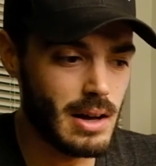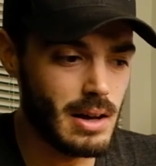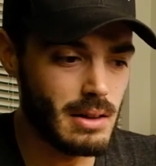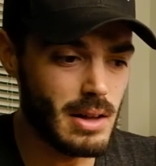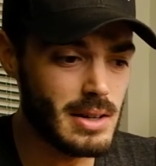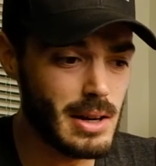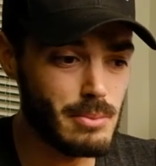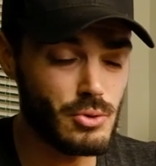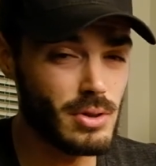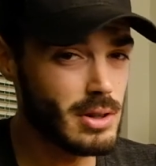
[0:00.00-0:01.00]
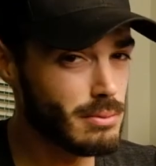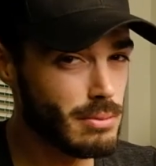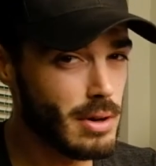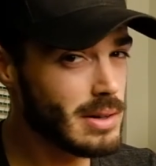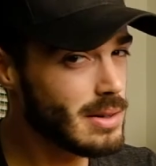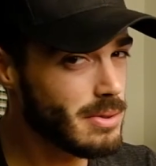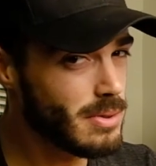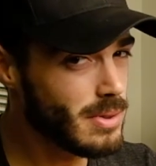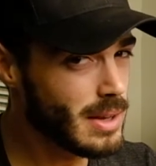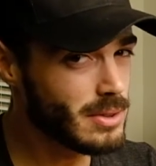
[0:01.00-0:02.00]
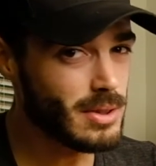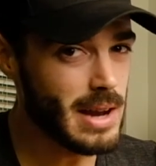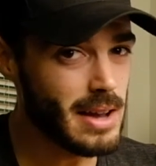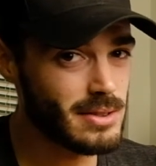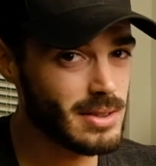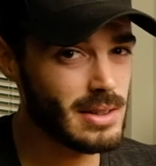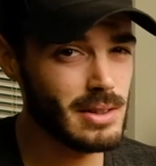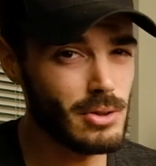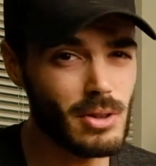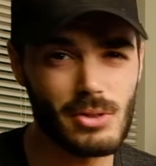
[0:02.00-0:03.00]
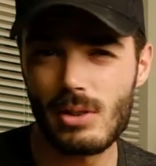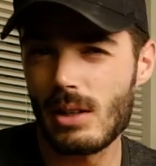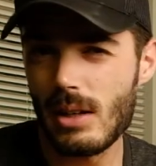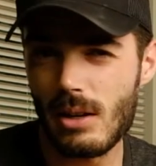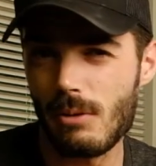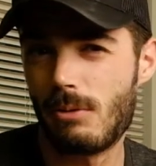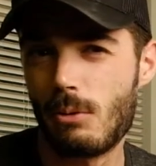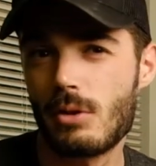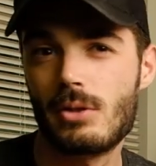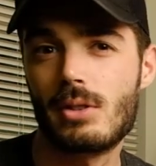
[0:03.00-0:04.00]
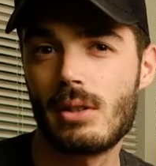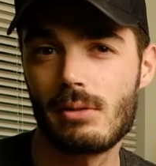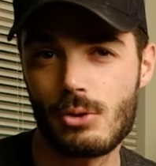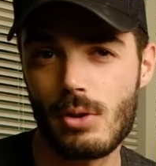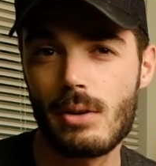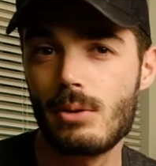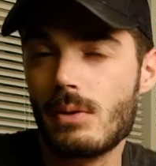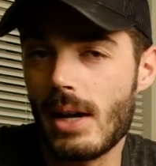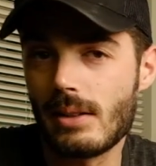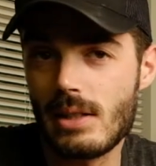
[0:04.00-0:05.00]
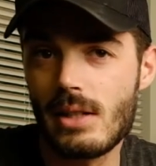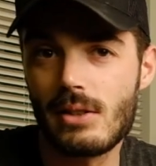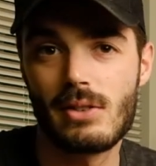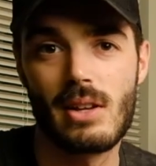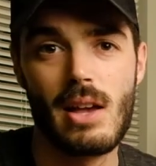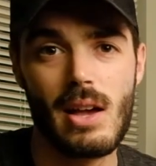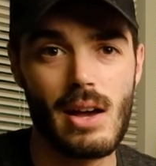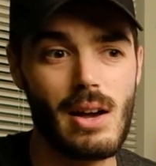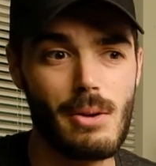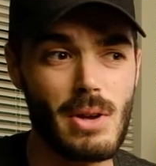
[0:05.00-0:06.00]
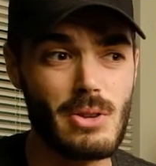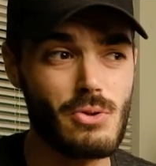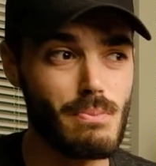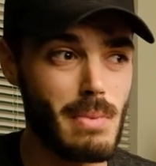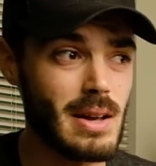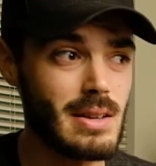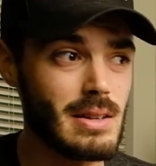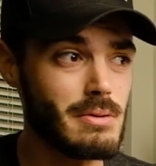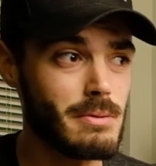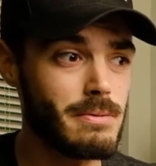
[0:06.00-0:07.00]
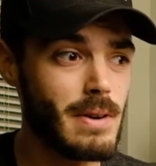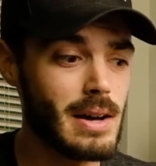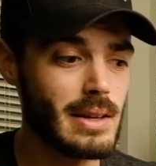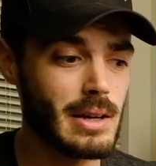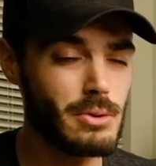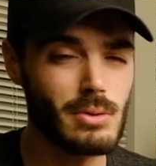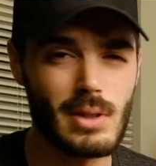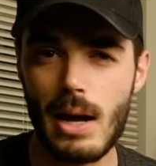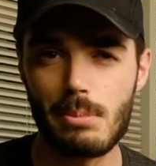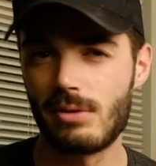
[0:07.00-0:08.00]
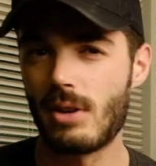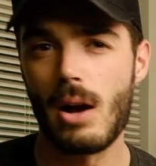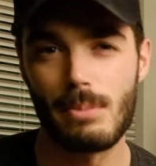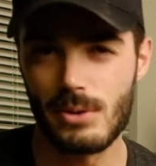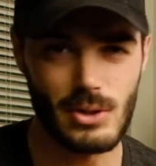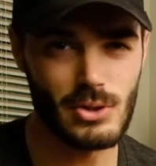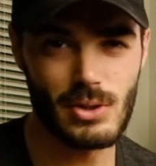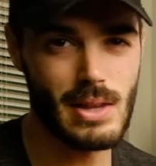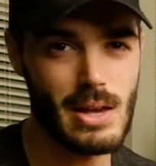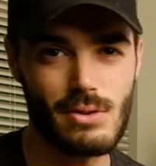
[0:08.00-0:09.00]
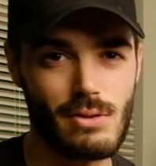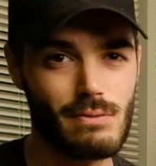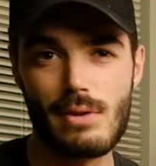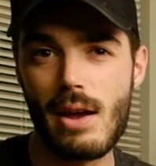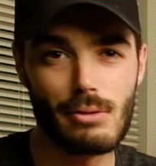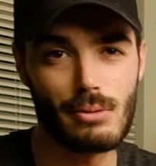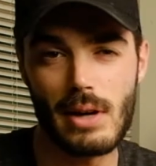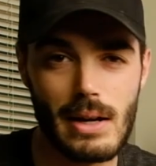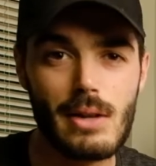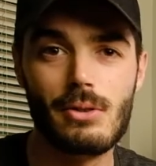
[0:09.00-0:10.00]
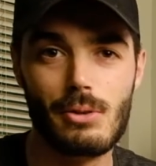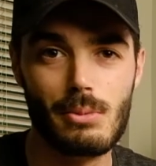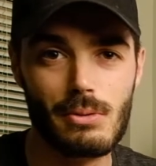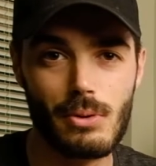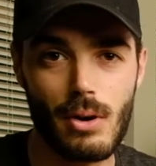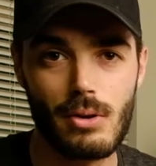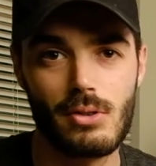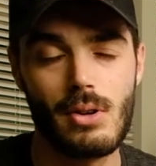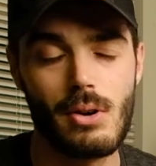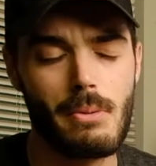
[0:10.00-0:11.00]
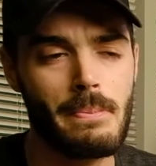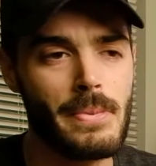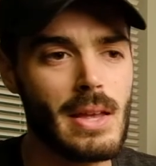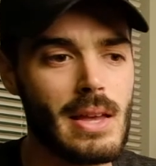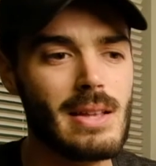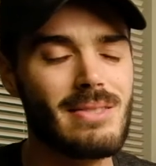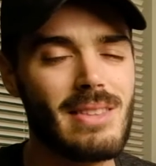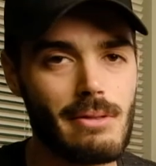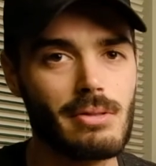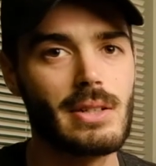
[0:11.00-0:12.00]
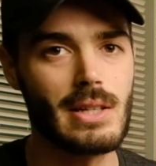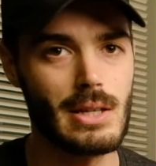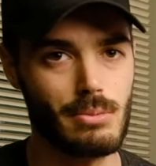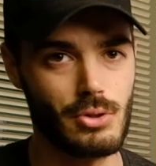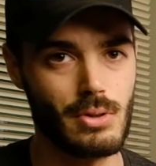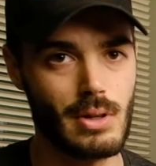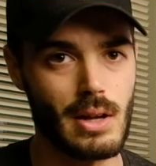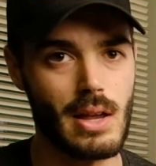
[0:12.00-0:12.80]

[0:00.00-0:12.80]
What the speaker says: a lot of times you're gonna run into things on accident, and you're also gonna kind of force yourself to try new techniques. And you might even find like a new type of composition that you've never ran into before. So definitely keep shooting.